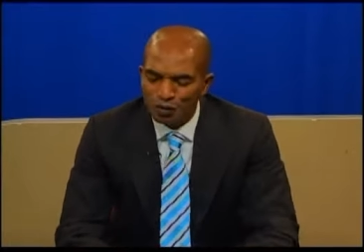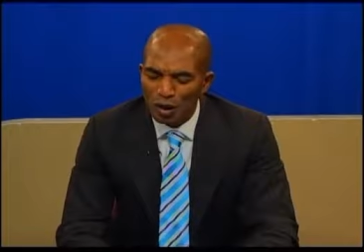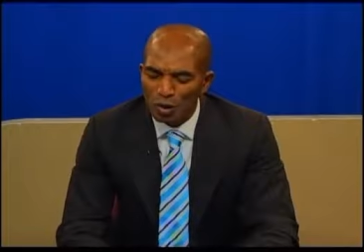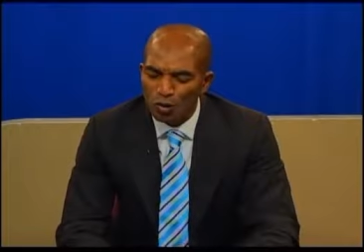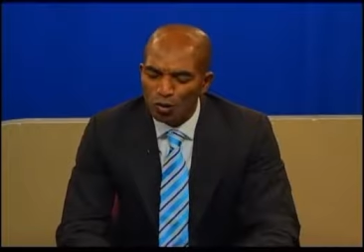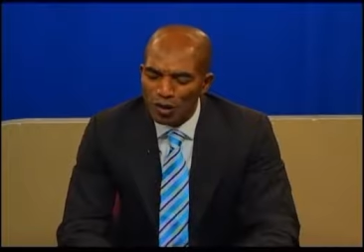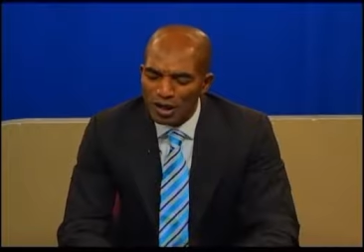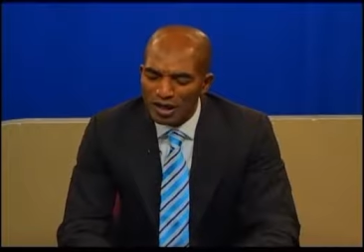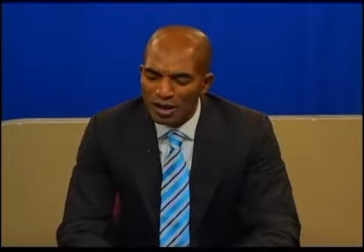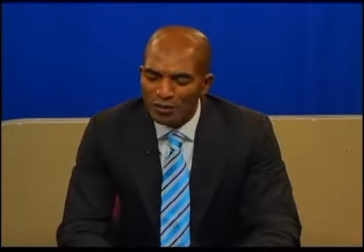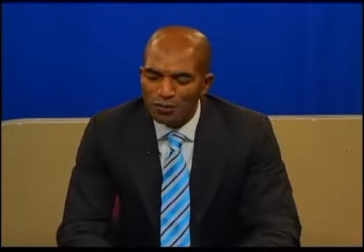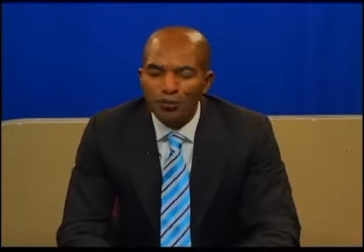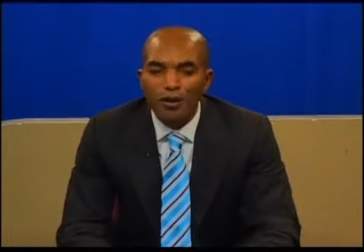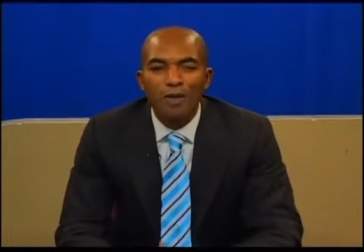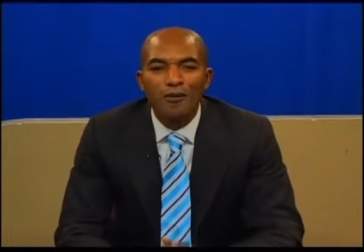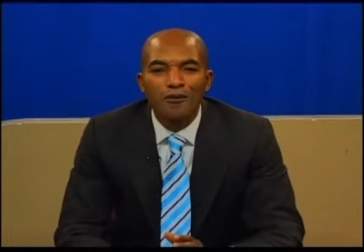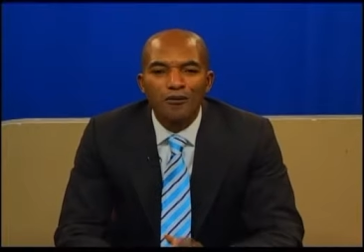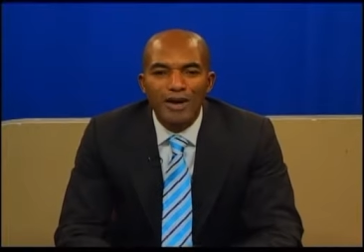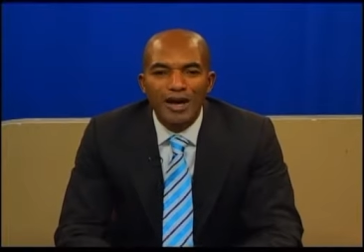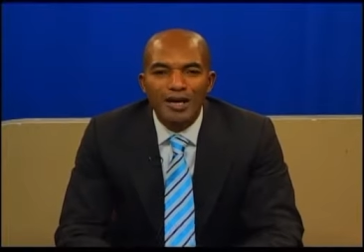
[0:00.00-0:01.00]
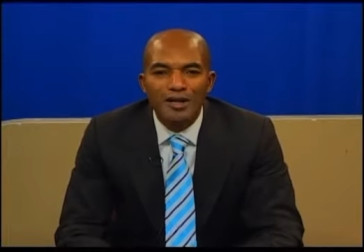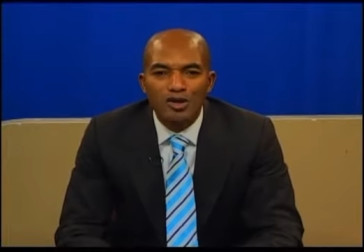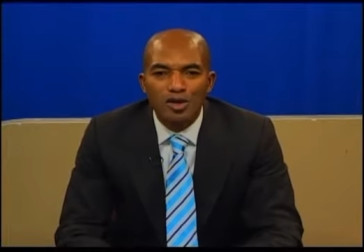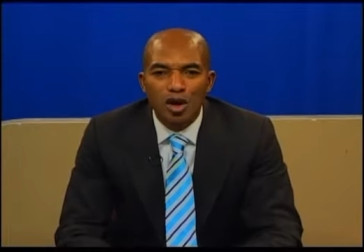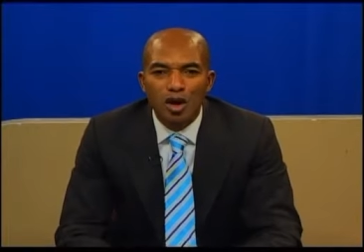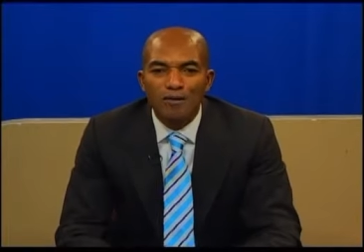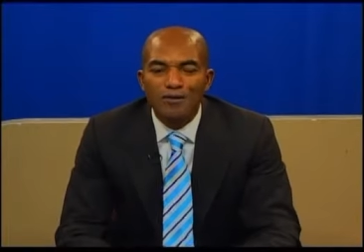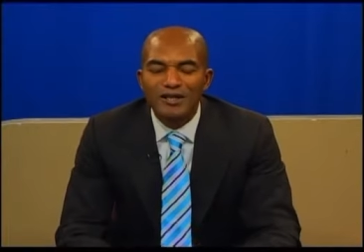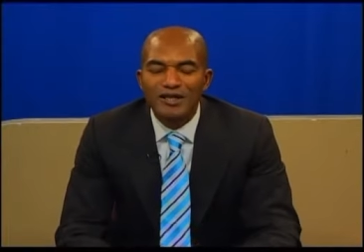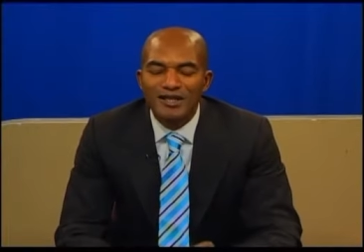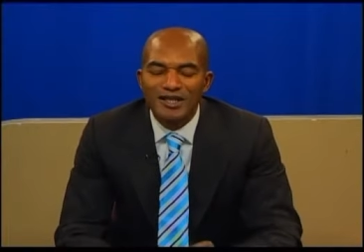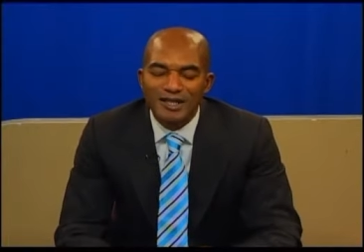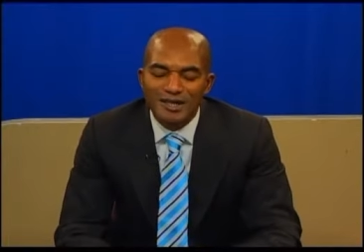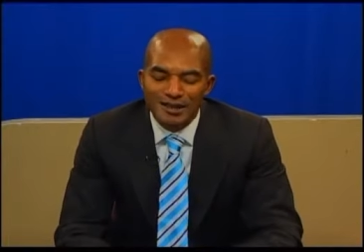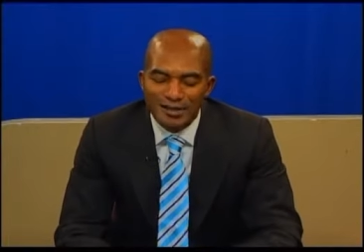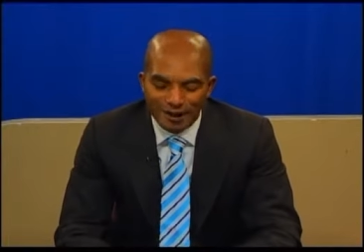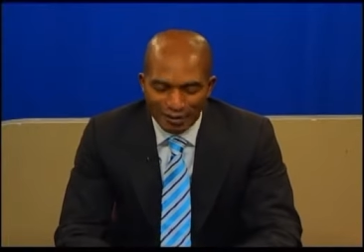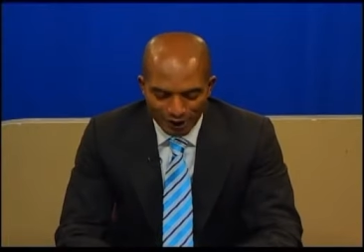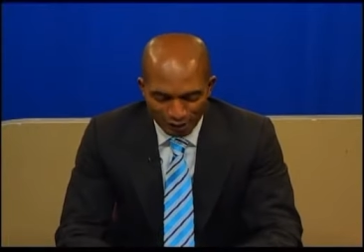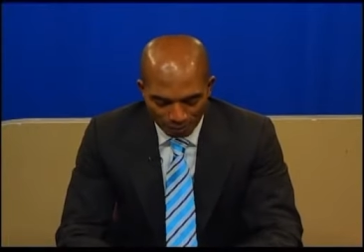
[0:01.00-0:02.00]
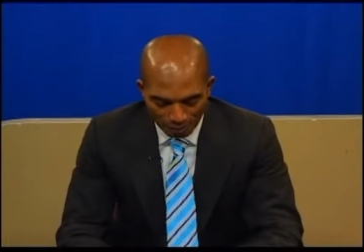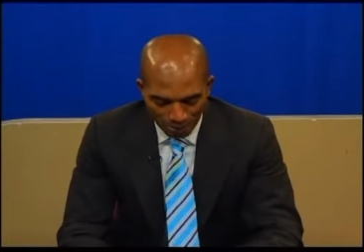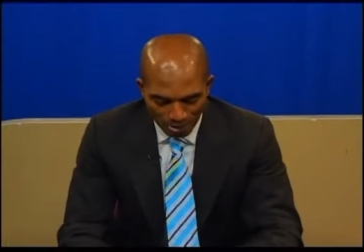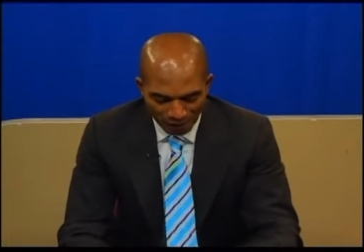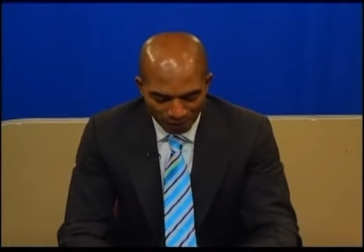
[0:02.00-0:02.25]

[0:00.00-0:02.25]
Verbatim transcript: reading from verse of 16.